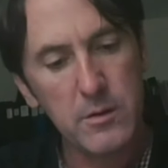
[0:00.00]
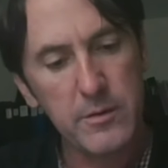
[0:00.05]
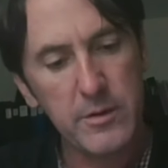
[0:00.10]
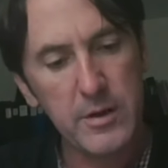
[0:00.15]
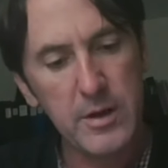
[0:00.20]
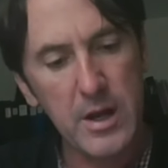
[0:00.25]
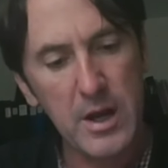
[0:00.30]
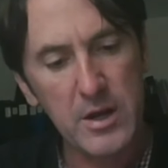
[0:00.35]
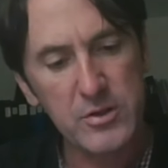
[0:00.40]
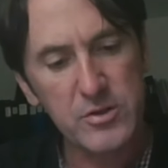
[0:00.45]
The
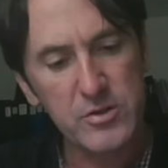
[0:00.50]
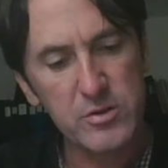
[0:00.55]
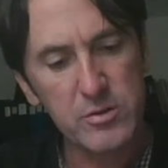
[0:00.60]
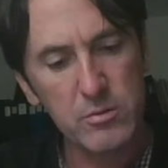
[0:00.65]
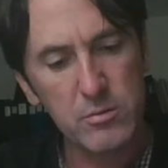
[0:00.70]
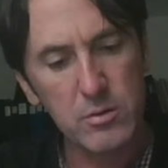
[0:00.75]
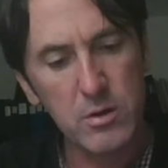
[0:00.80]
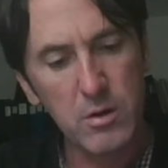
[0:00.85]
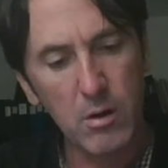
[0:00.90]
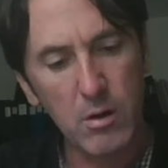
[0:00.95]

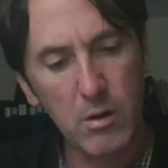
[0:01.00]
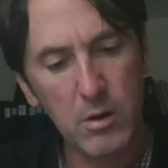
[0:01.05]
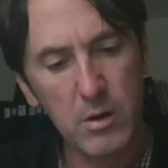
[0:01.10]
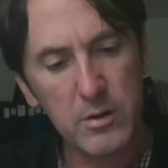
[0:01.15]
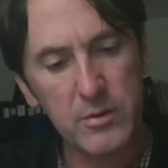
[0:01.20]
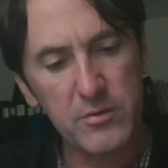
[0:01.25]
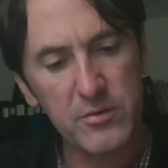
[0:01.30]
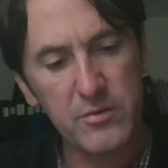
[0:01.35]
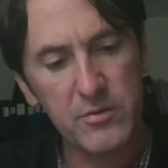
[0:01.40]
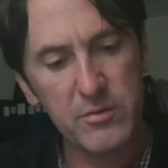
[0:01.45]
National
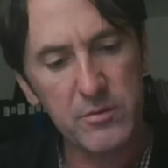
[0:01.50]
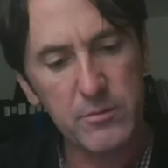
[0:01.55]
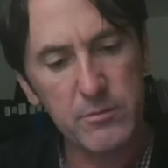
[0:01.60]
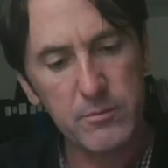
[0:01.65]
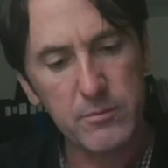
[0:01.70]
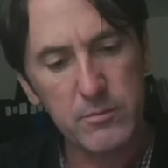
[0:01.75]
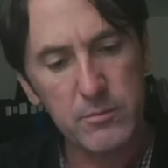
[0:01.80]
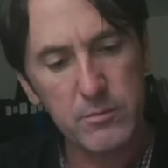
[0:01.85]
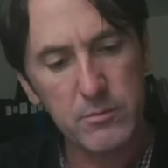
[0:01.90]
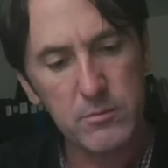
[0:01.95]
Guards,
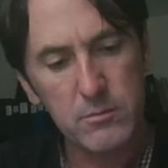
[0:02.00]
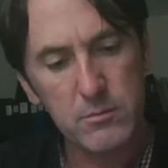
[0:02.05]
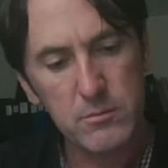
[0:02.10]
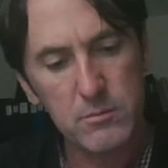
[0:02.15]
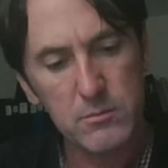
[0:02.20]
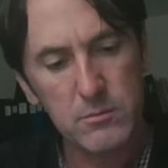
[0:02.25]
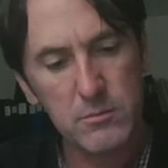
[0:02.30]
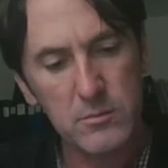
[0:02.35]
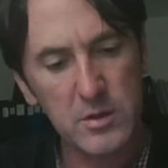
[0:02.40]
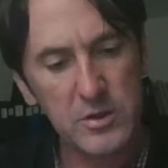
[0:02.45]

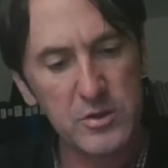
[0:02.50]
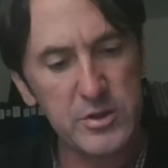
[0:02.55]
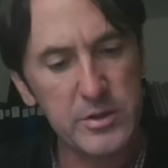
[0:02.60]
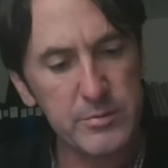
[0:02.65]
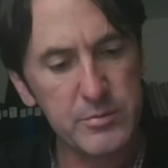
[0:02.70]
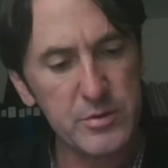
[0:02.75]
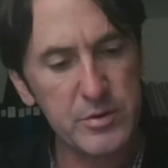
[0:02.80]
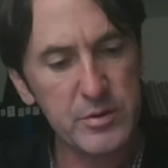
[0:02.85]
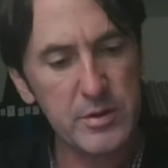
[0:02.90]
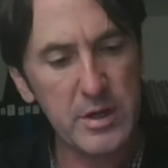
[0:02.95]

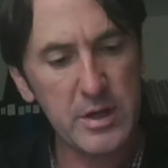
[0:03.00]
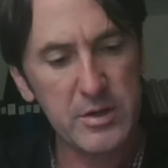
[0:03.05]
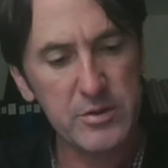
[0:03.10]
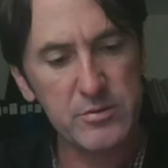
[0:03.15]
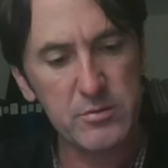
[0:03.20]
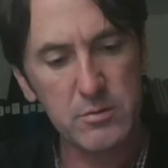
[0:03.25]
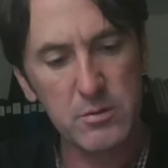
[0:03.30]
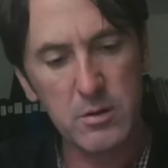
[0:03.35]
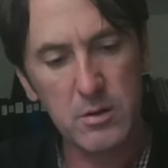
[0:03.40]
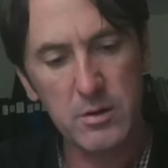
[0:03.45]
Egyptian
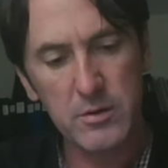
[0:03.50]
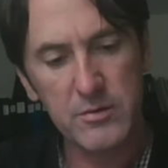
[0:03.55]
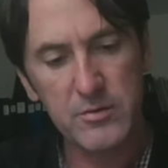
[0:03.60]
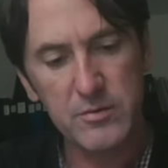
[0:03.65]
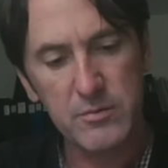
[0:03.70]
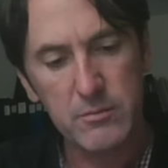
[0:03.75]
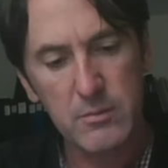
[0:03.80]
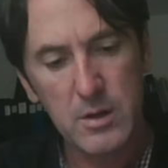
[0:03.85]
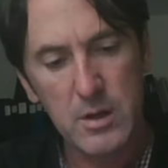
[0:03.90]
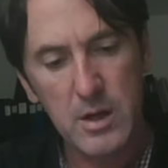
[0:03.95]
National Guards,
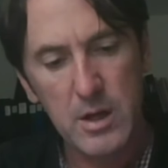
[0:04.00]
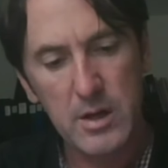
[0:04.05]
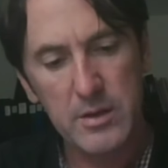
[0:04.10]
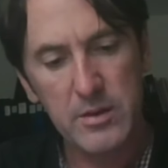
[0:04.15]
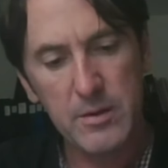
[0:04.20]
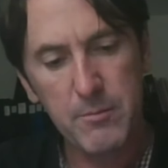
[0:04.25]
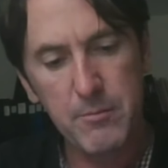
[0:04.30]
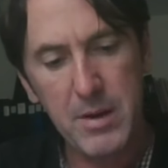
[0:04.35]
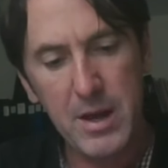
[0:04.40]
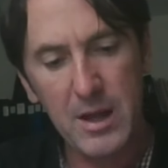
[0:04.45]
and
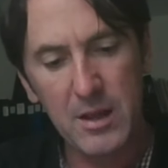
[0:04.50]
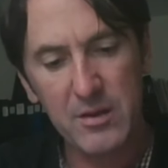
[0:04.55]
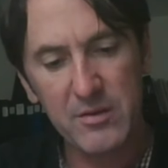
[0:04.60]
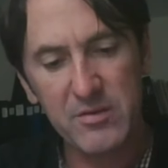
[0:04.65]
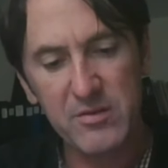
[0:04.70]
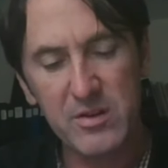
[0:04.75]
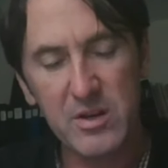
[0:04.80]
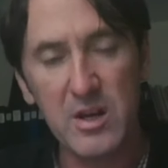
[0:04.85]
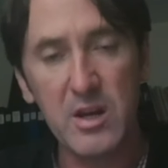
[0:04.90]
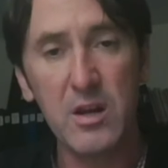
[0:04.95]
the
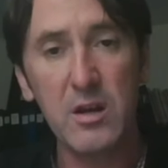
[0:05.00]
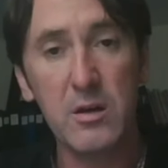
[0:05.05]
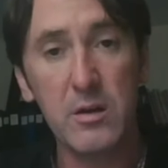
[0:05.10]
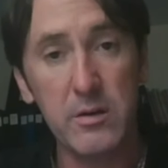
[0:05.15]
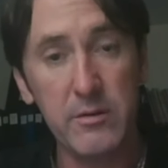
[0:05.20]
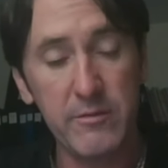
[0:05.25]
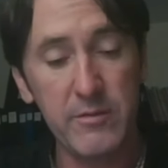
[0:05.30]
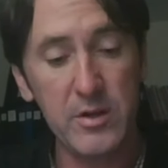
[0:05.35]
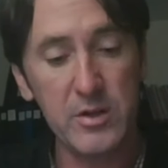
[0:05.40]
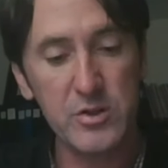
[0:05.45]
Palestinian
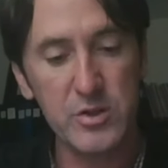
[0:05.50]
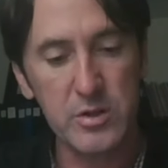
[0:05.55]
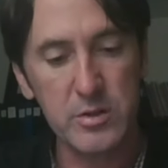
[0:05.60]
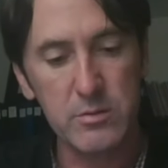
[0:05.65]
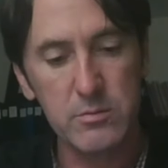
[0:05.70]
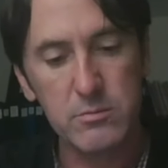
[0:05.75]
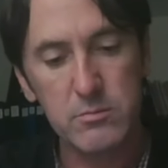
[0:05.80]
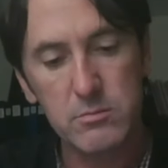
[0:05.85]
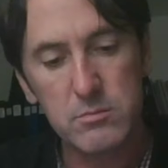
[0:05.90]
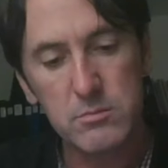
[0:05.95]

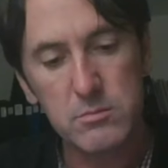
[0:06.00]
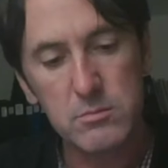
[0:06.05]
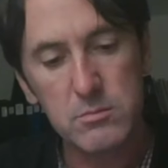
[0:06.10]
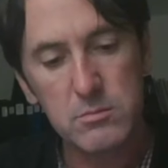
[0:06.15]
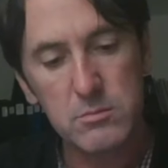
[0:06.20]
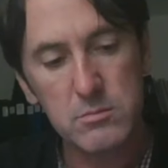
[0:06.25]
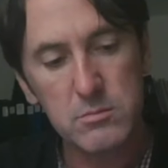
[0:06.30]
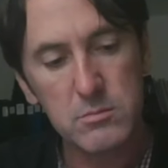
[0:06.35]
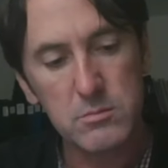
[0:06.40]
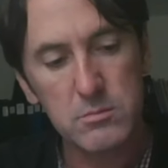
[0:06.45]
division
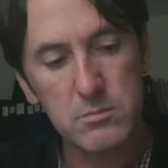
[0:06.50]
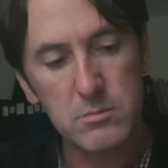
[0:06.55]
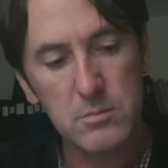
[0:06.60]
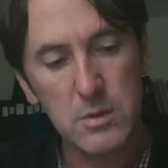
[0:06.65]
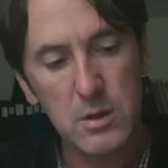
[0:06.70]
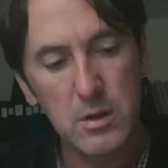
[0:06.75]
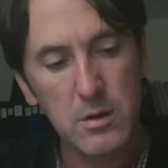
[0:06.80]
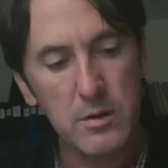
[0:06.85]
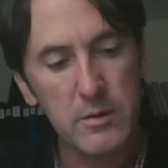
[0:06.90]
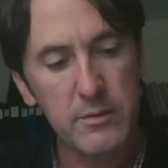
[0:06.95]

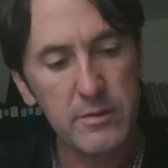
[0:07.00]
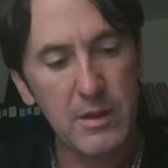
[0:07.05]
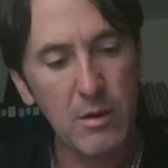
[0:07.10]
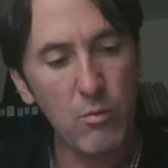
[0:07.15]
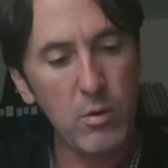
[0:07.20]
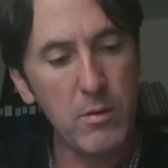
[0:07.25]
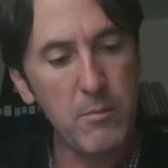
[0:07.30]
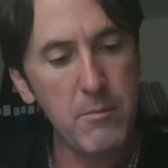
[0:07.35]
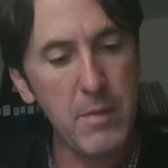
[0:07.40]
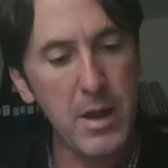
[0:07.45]
that
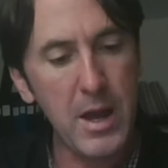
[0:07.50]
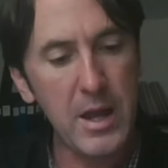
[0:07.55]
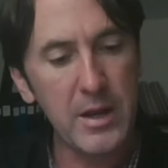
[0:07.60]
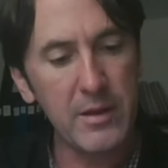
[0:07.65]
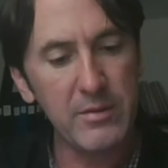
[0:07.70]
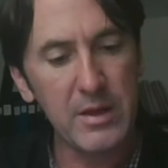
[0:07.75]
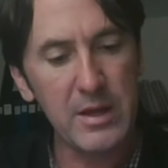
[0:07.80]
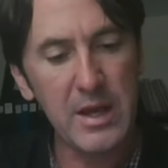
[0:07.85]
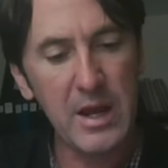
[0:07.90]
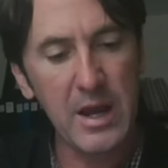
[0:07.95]
were
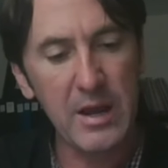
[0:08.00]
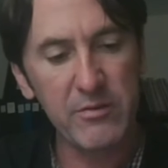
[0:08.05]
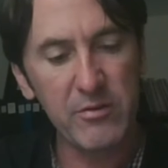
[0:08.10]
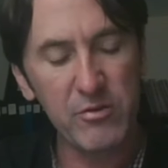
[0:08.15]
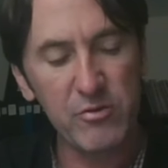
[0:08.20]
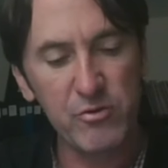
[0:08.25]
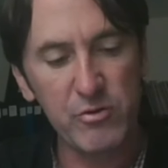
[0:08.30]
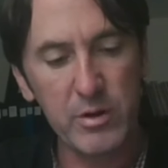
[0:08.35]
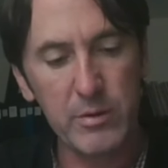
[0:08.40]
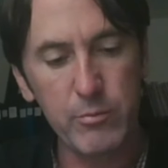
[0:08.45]
manning the Gaza
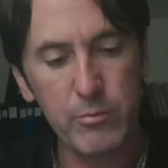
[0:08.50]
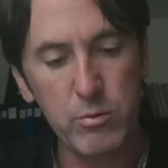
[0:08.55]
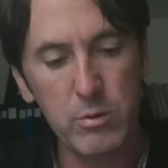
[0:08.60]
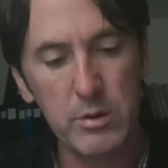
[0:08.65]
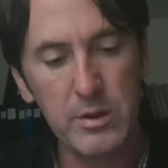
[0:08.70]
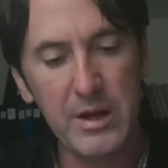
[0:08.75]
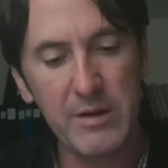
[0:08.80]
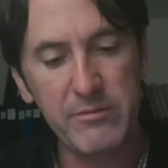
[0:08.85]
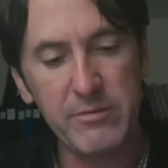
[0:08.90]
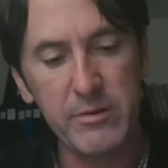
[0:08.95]
Strip were
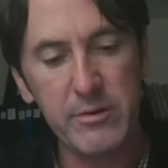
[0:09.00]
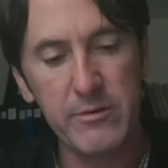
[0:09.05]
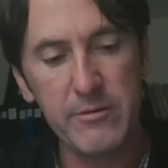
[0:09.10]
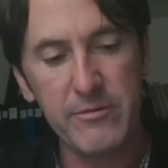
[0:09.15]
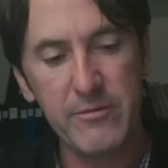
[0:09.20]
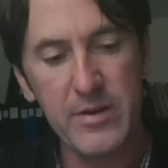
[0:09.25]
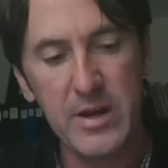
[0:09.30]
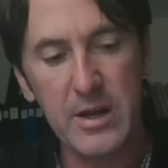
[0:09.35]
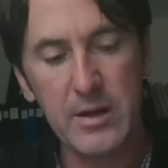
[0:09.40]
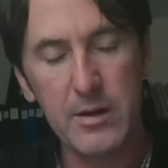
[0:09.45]
left to their
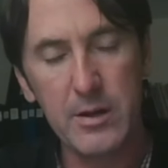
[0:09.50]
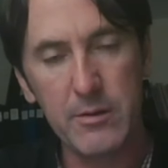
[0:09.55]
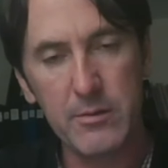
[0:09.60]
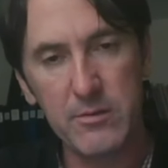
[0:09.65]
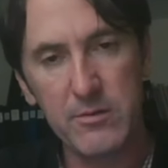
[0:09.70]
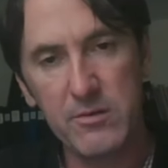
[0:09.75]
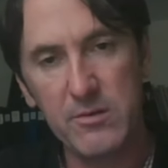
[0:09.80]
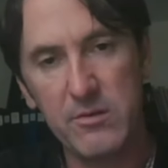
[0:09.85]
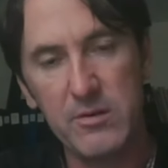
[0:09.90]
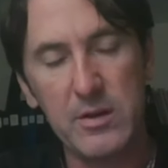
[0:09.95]
fate. Now,
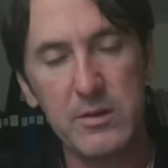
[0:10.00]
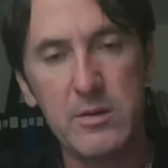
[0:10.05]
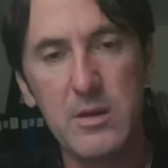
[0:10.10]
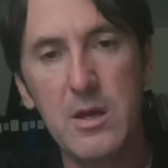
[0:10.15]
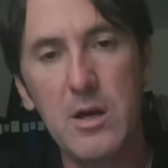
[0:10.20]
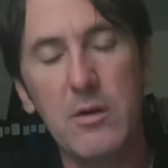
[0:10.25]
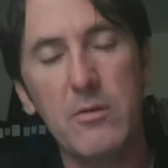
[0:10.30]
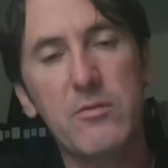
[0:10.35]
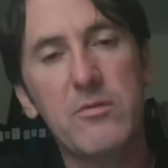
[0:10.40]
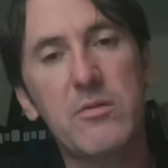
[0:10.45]
this is at
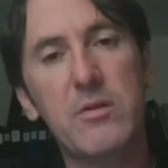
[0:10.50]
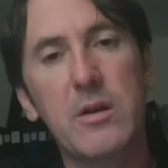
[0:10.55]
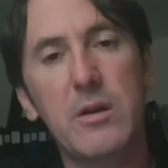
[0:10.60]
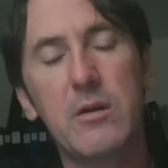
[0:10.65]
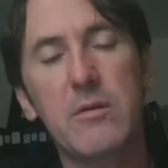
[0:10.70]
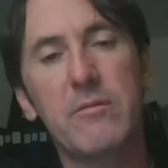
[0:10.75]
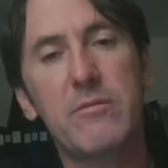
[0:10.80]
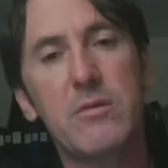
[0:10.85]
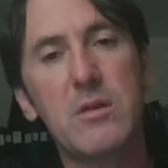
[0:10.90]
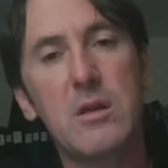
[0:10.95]
the outset
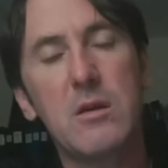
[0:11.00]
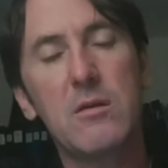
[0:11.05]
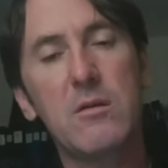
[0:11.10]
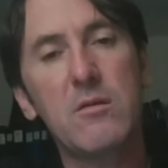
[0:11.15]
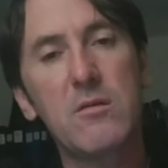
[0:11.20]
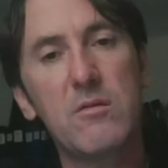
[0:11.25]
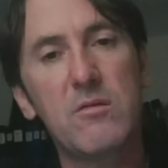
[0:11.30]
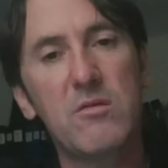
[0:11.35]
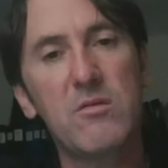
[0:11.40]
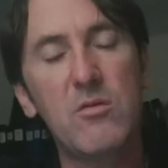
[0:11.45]
of the
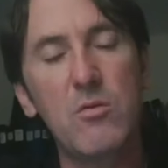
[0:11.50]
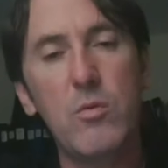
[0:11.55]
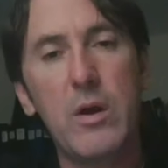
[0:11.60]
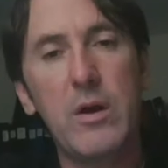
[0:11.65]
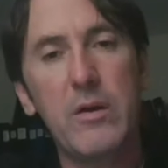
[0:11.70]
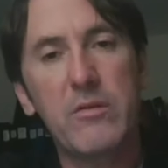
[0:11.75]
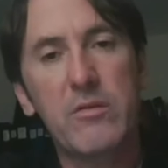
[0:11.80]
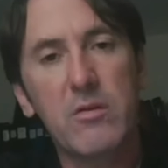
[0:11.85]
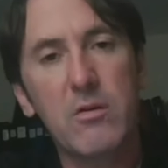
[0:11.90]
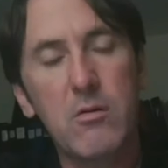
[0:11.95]

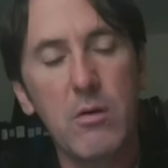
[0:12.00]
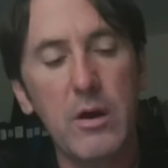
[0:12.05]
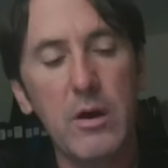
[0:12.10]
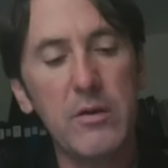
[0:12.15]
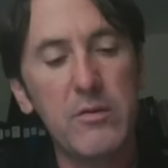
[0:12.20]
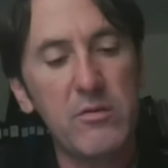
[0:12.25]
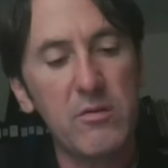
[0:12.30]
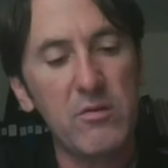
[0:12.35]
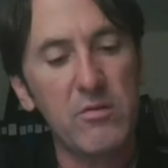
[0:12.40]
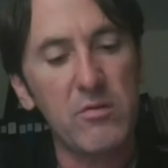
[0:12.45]
Suez
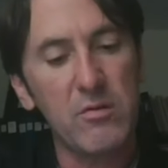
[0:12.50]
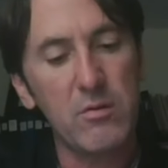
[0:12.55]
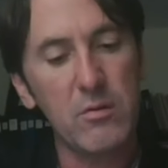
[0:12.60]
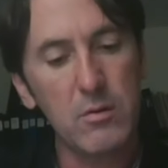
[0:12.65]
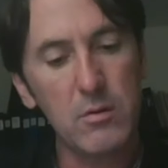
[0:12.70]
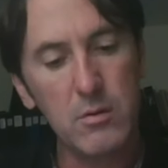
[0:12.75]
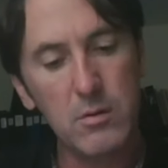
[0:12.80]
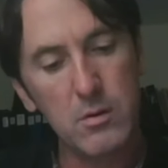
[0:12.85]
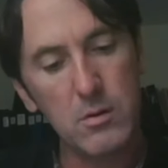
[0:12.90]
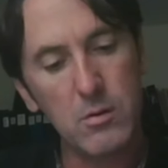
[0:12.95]
Crisis
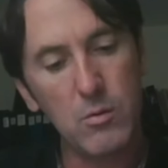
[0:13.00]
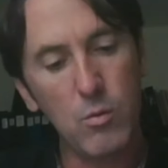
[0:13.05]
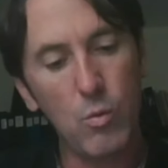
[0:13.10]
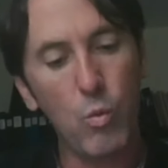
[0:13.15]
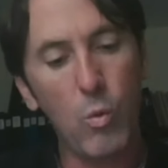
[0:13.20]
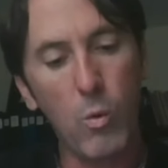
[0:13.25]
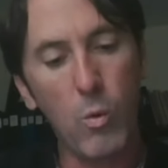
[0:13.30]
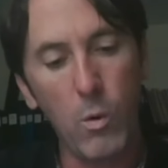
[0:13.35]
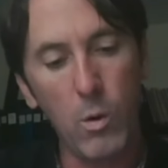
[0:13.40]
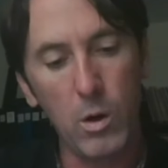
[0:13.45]

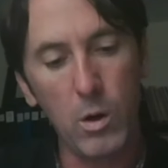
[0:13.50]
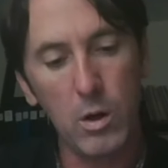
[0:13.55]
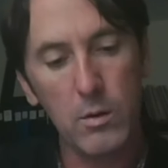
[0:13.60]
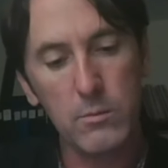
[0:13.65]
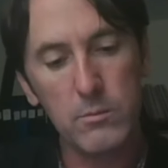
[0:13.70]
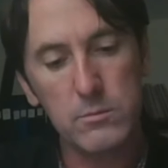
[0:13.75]
war.